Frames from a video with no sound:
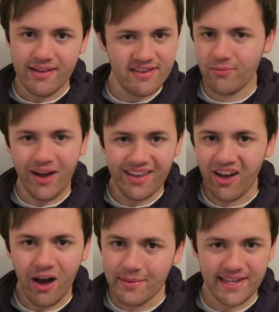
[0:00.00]
This is why it
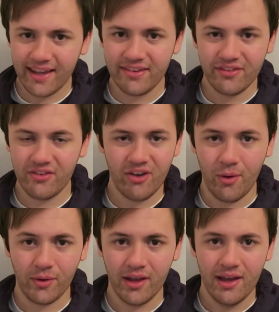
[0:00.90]
can't be taken as a
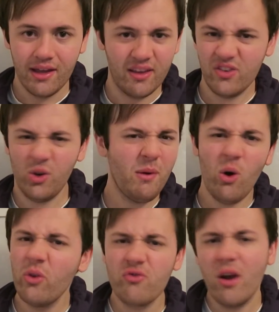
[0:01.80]
joke. You can talk about
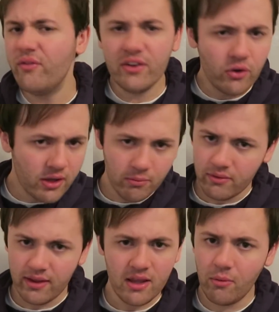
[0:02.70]
all the trophies all you,
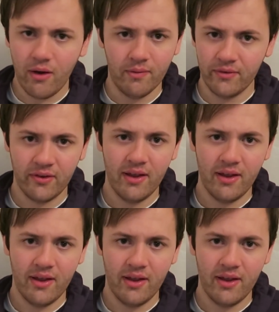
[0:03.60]
that you want,